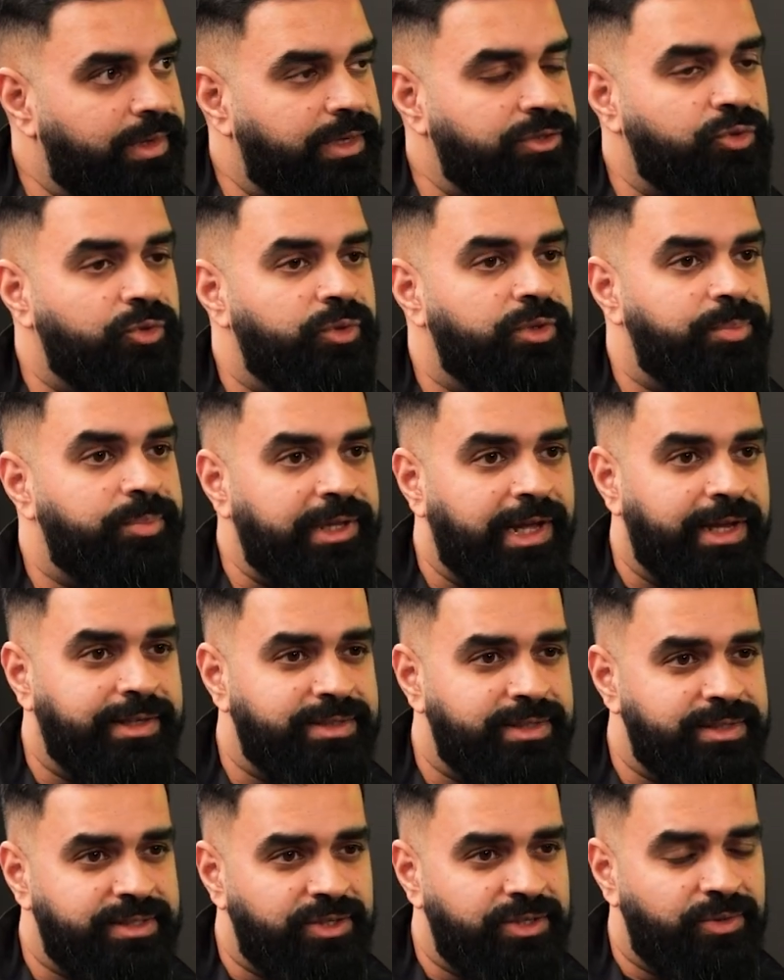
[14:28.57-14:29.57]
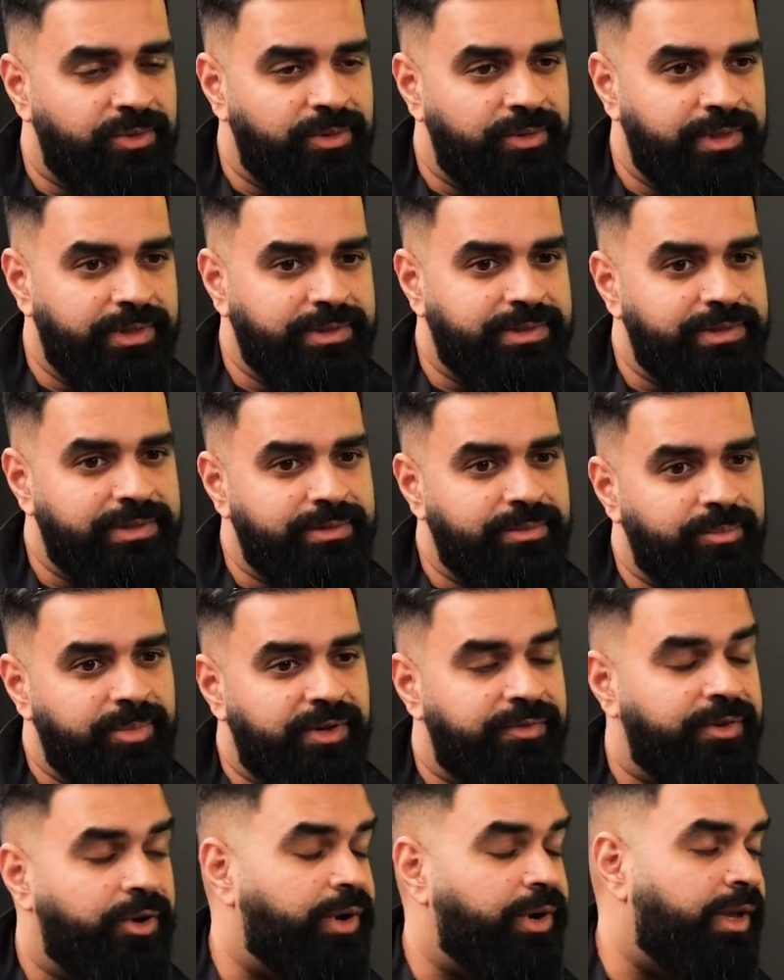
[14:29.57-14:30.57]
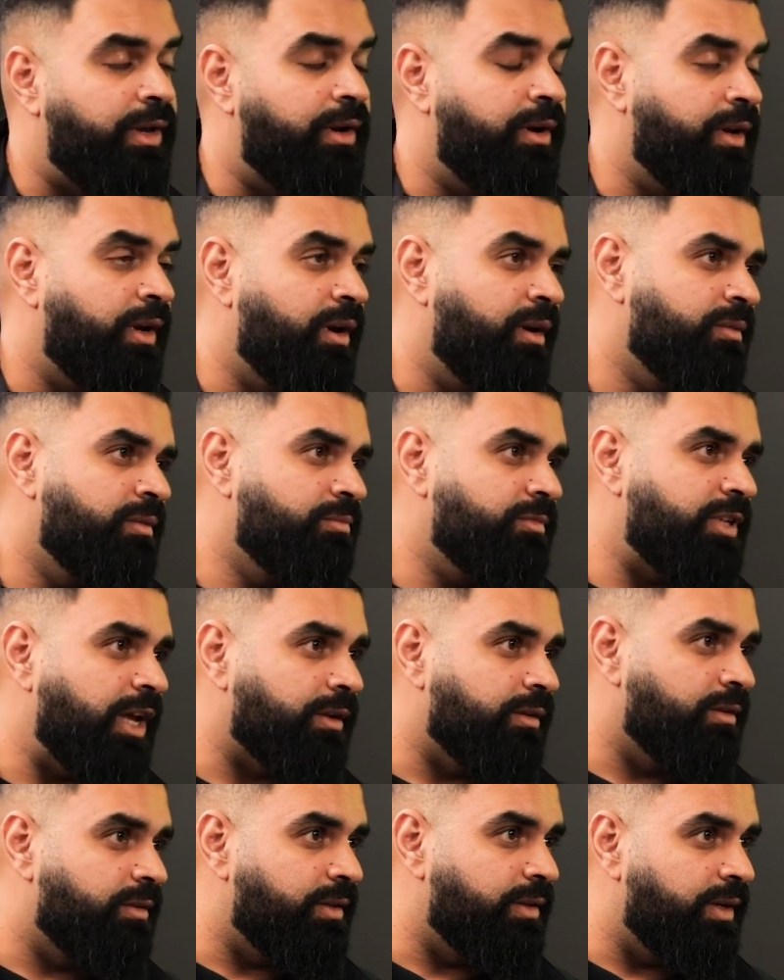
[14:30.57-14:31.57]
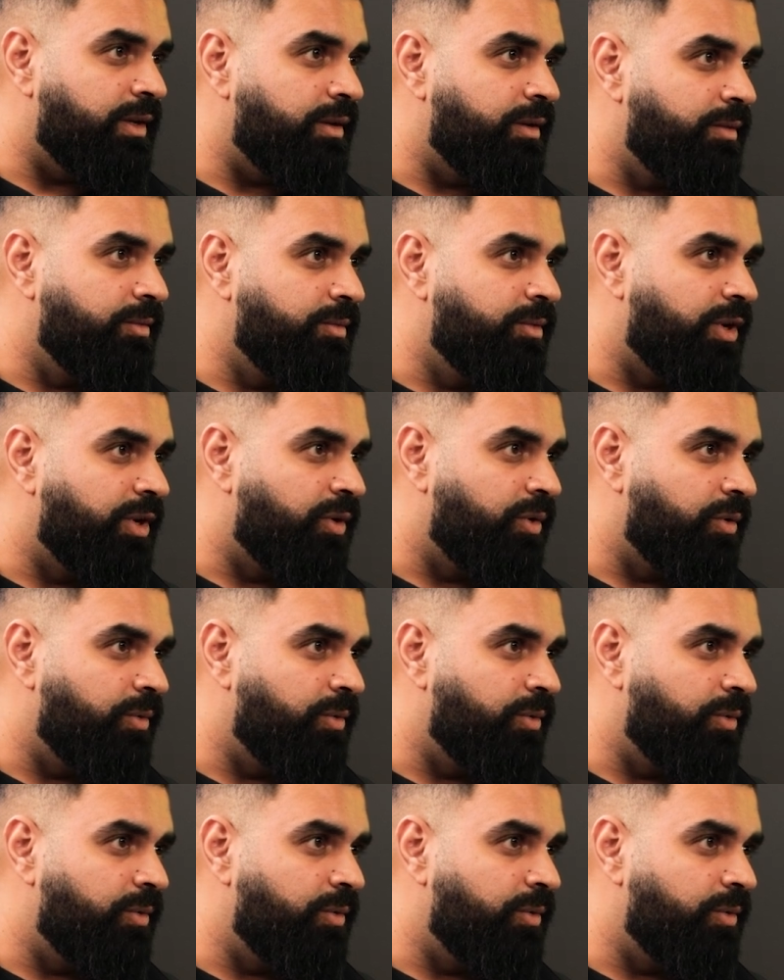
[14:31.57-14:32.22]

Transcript: Yeah, so the appliances, it's a bit of a gray area. Technically,